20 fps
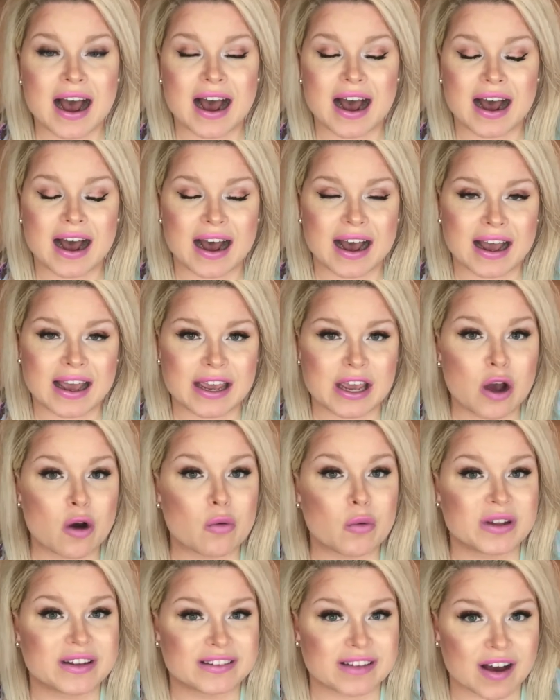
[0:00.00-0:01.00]
I
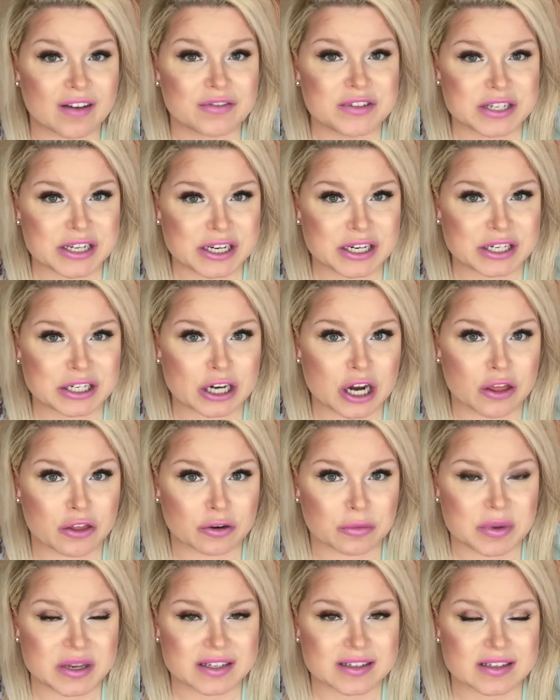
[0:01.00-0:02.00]
would love to hear
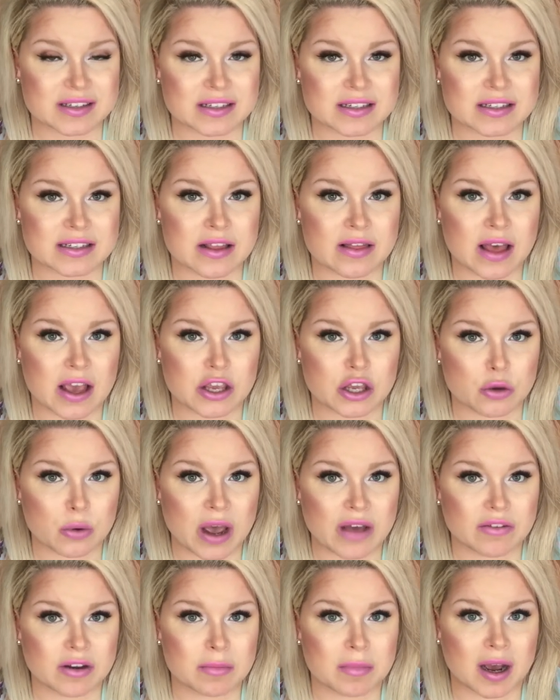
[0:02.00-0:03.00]
other pieces that you
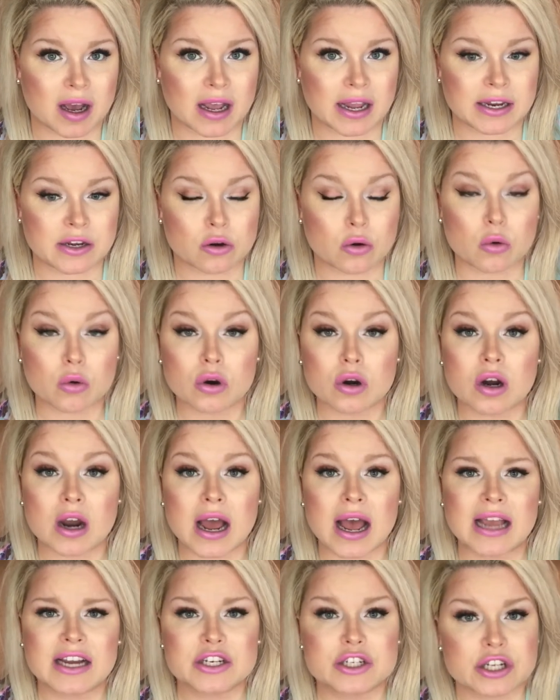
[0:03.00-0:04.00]
have in mind, or
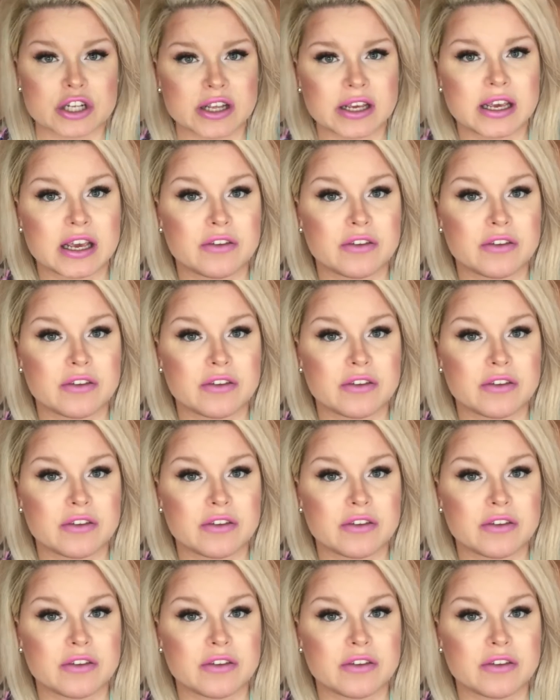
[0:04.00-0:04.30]
actually,